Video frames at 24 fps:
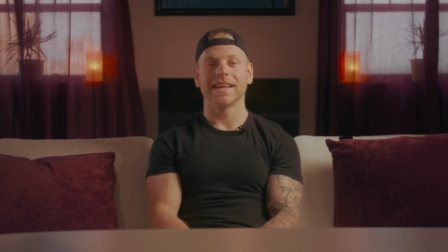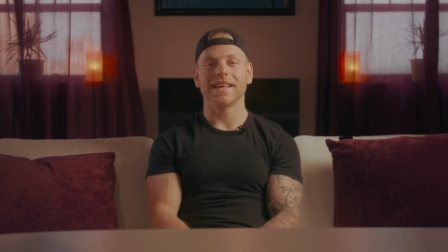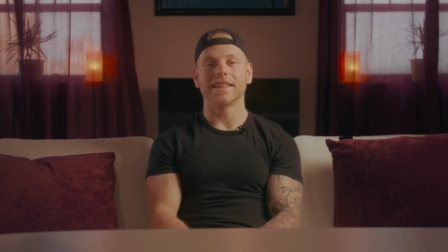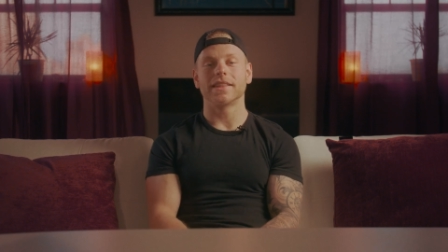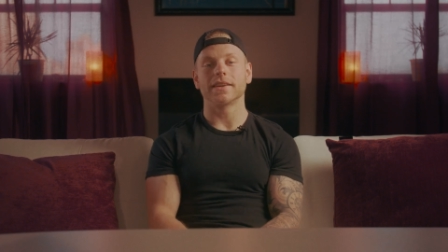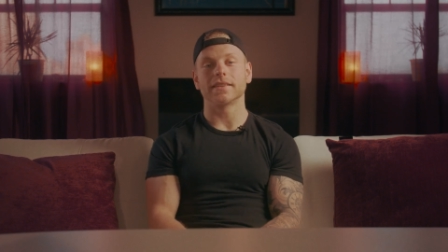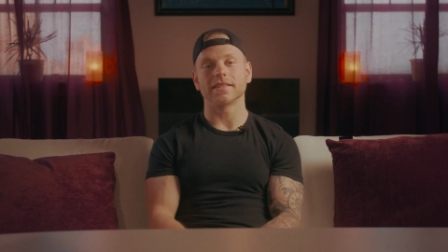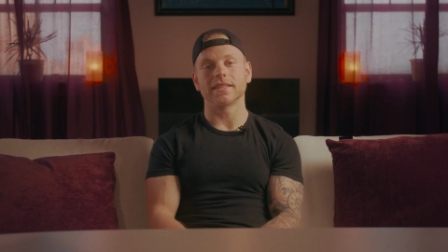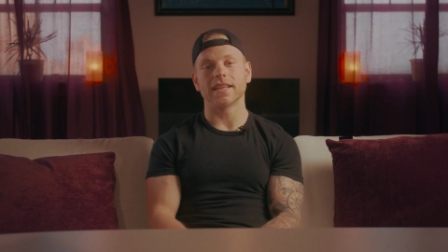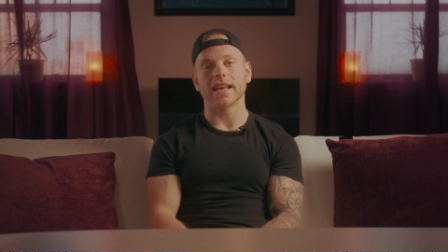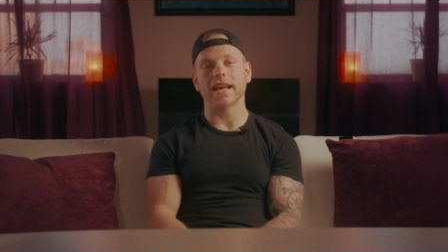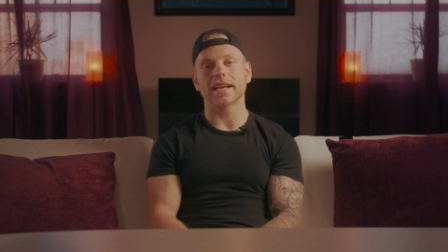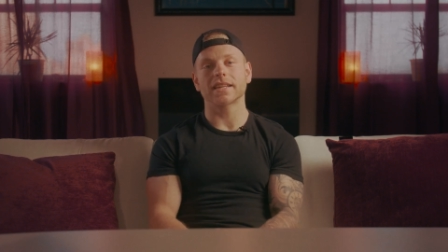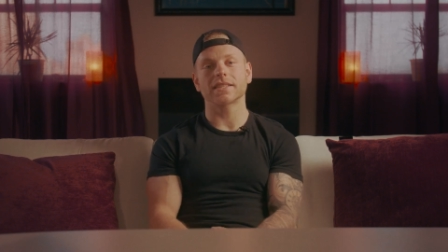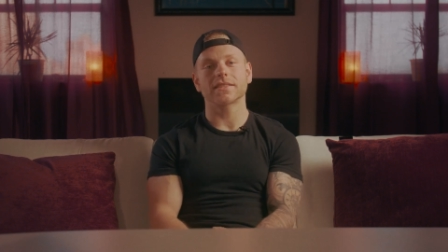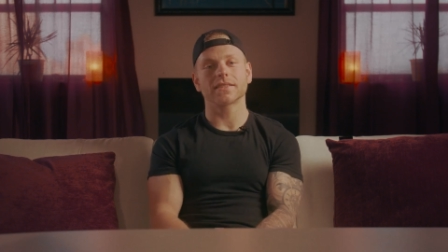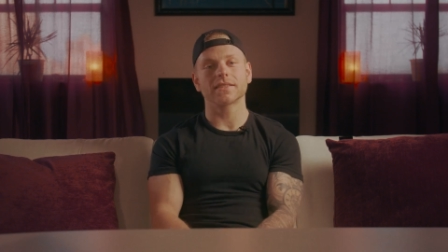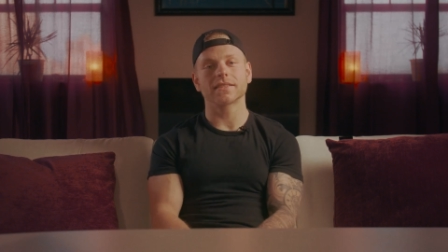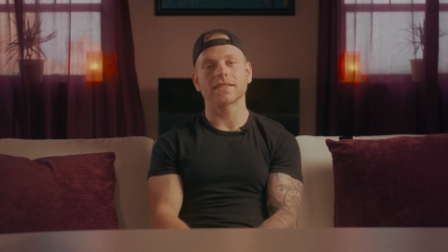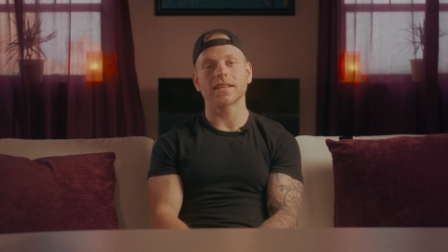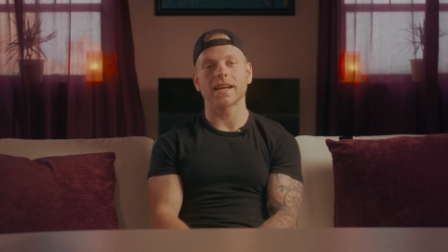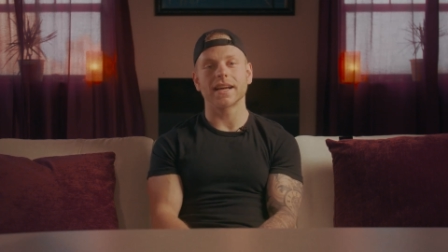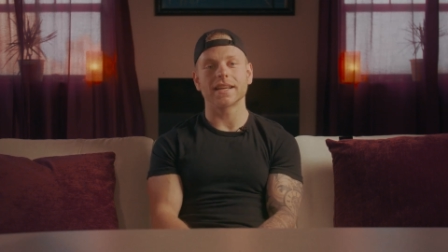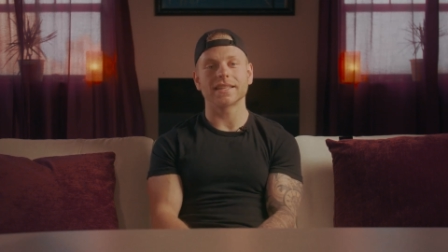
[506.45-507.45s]
There's an
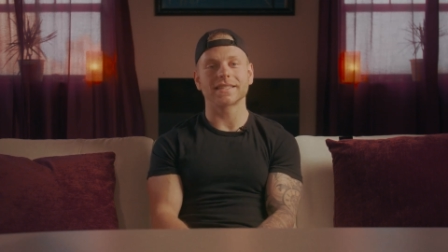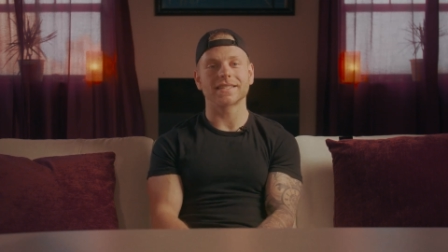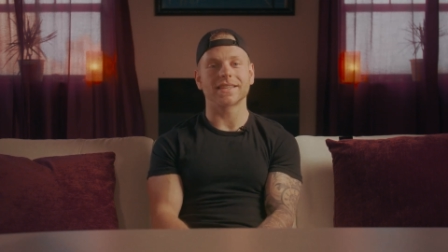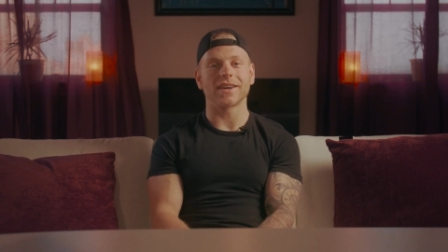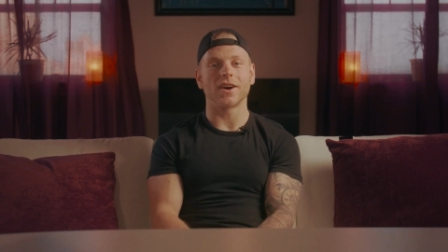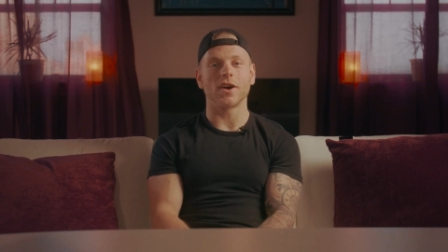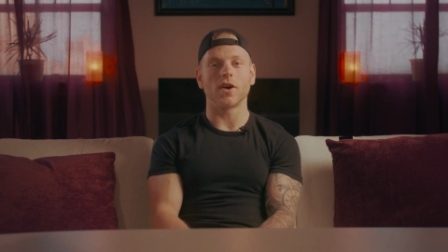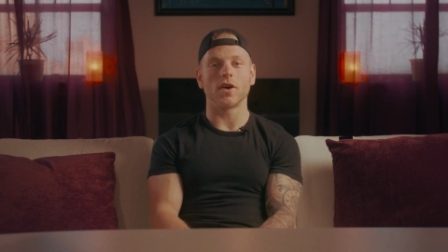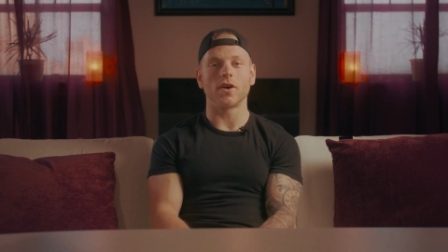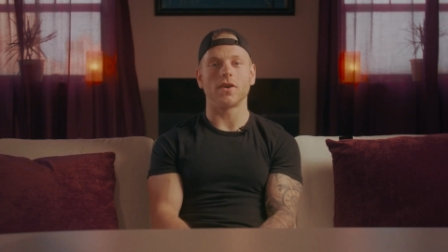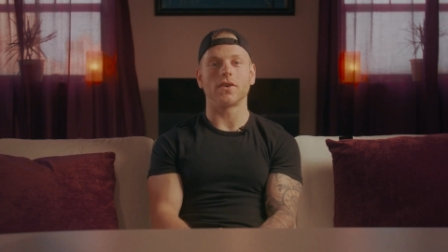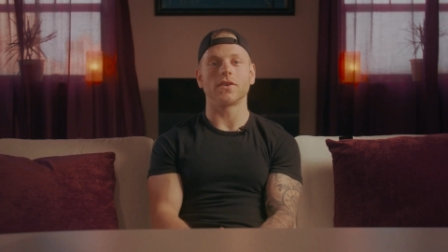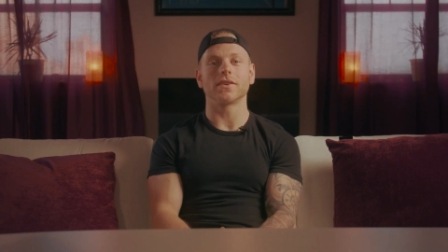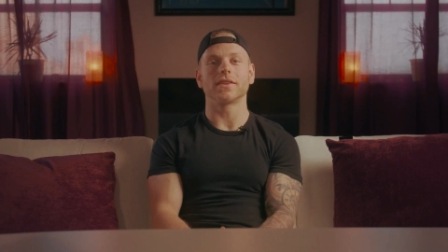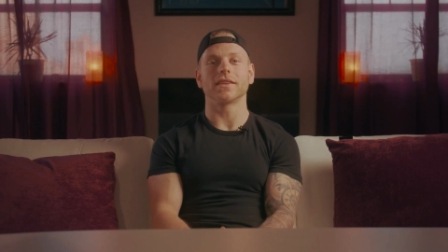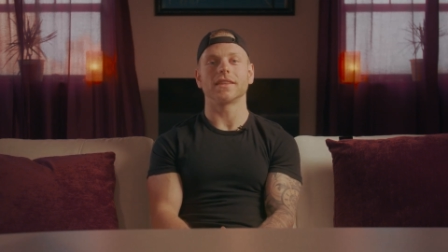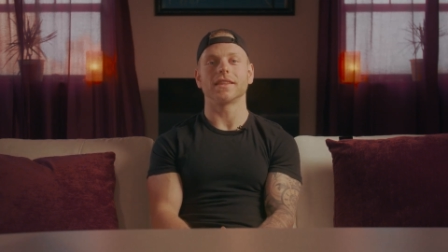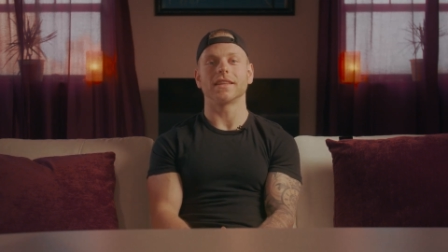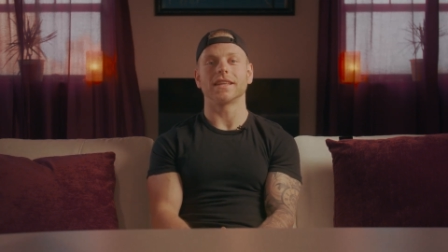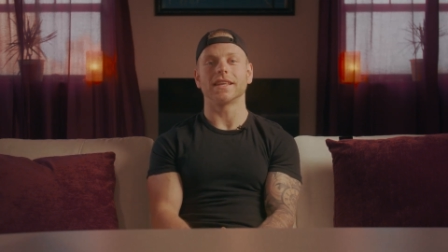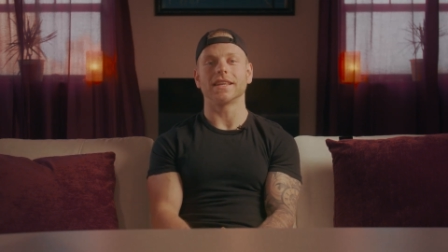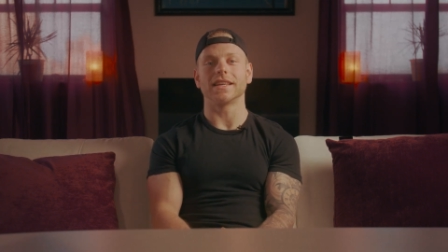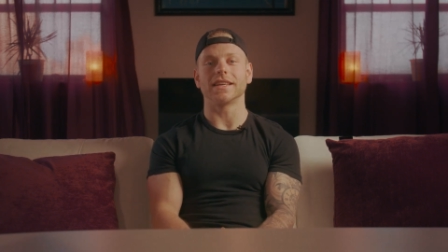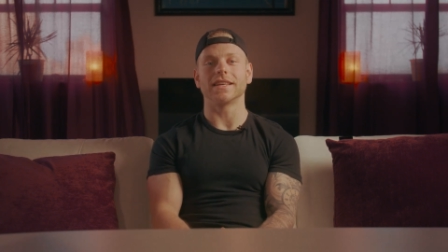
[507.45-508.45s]
exercise
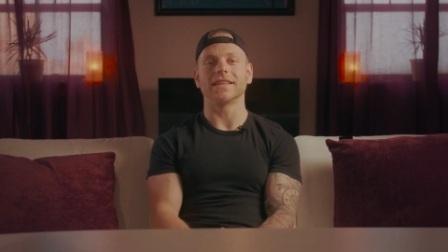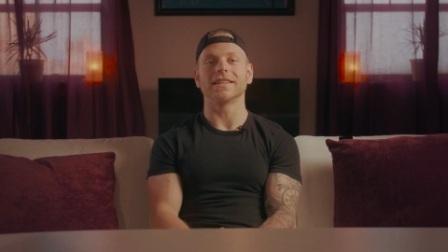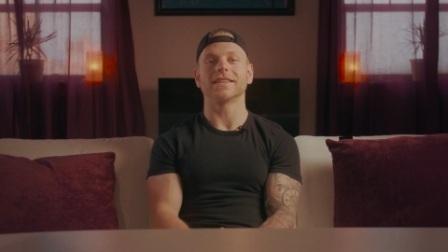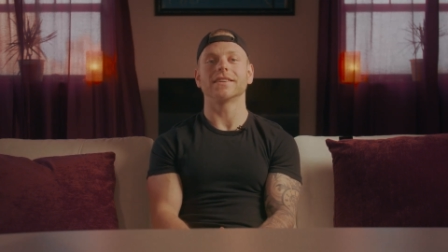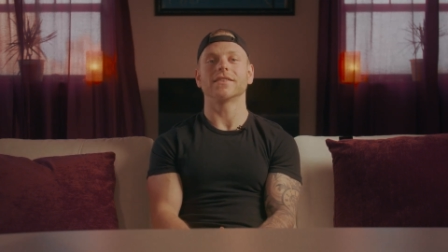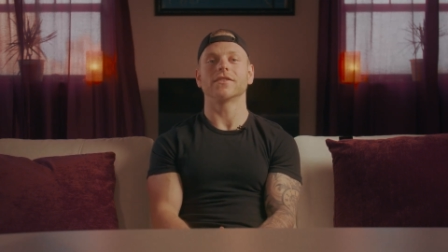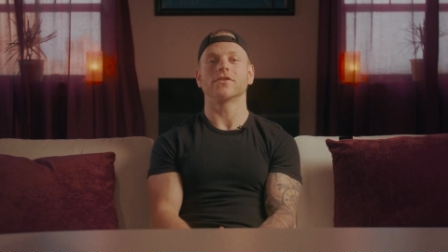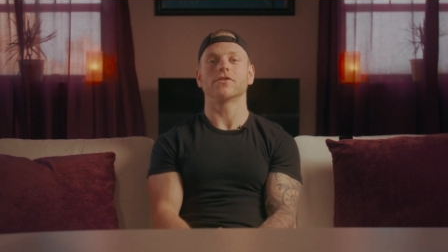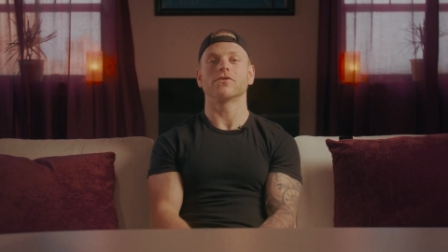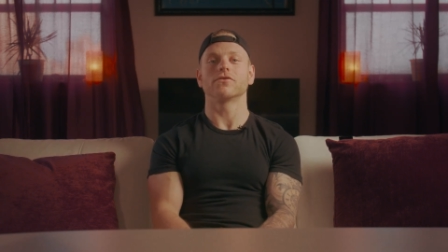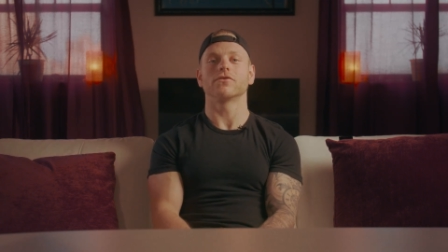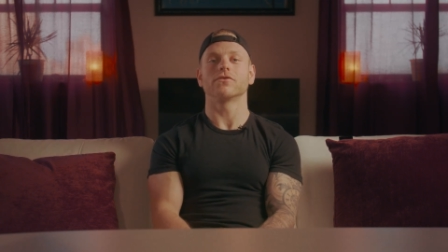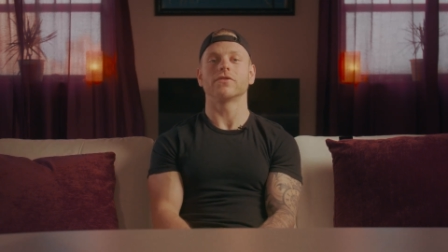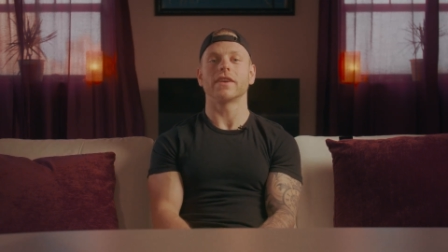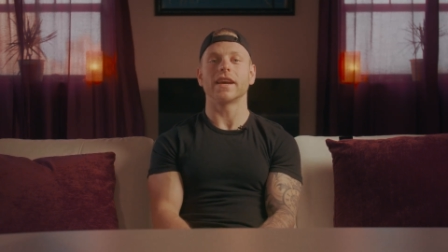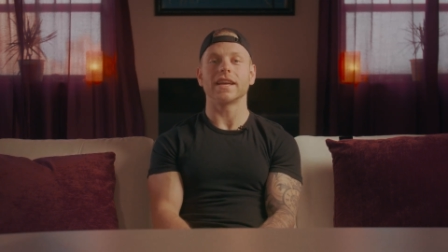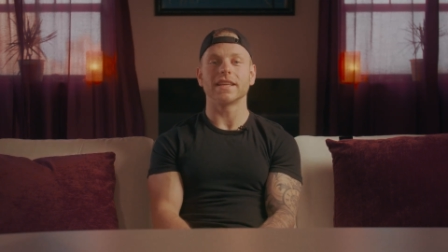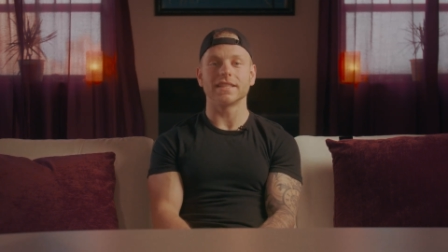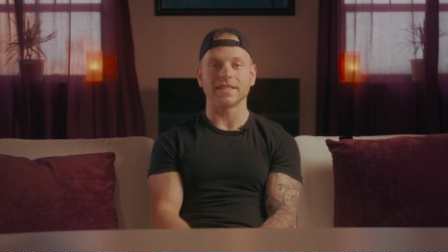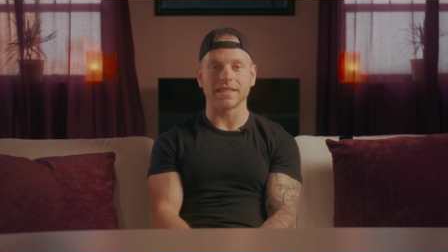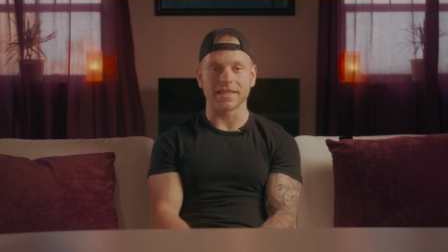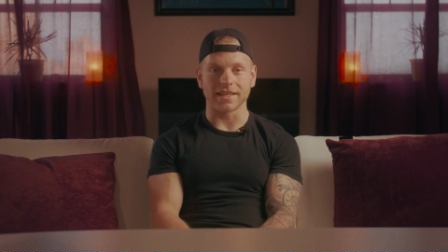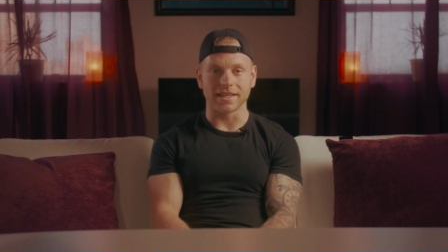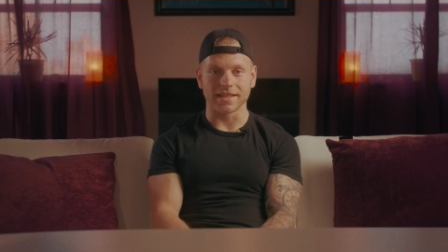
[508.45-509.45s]
called the
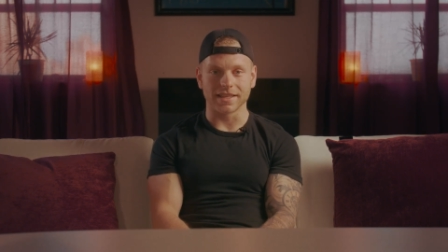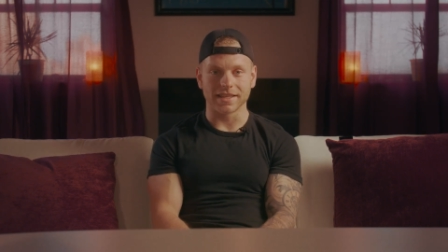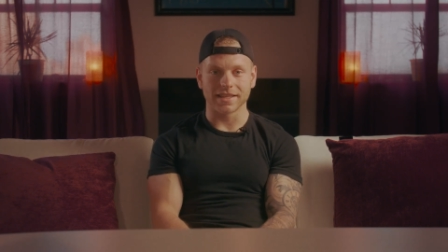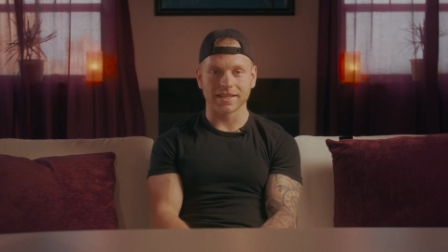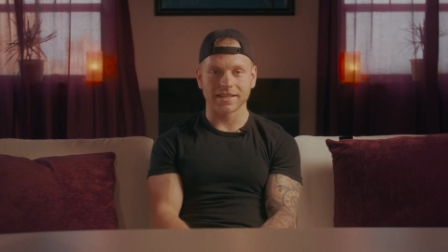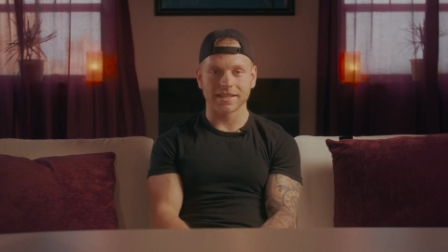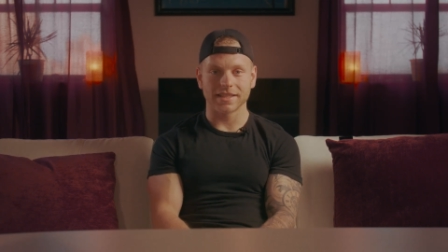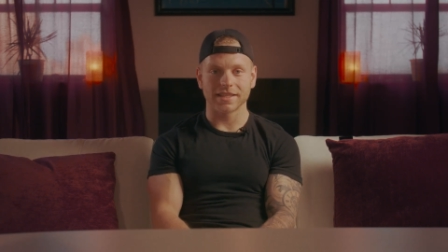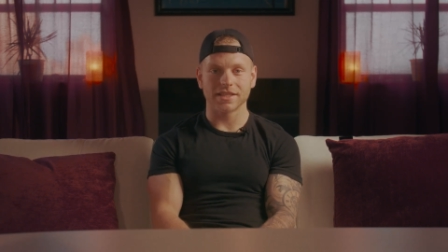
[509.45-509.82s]
raisin